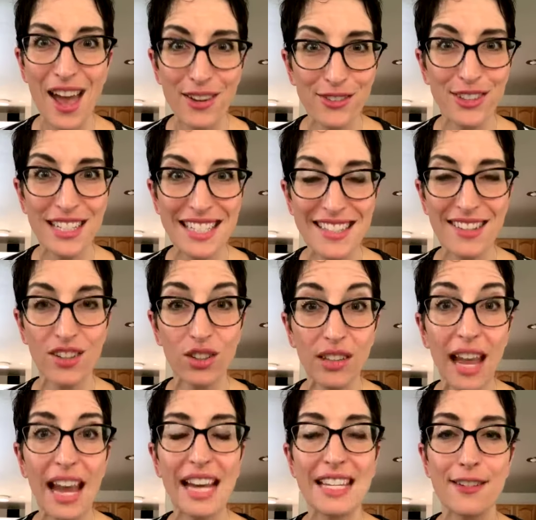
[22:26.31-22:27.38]
Every single
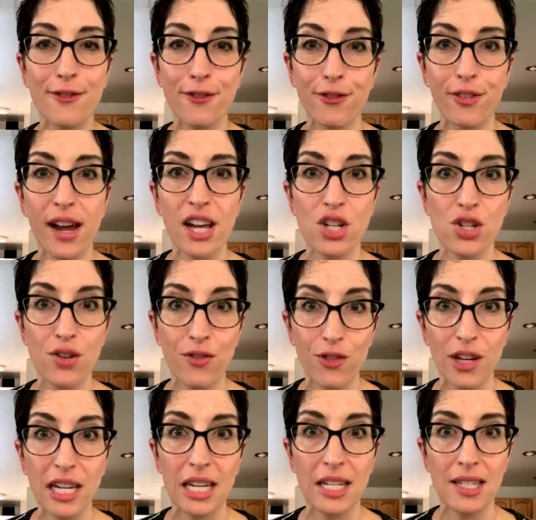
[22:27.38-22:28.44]
day is a fresh
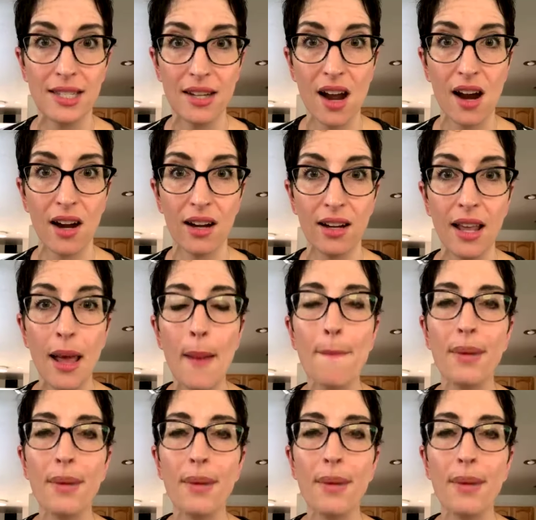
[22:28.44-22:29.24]
freaking start.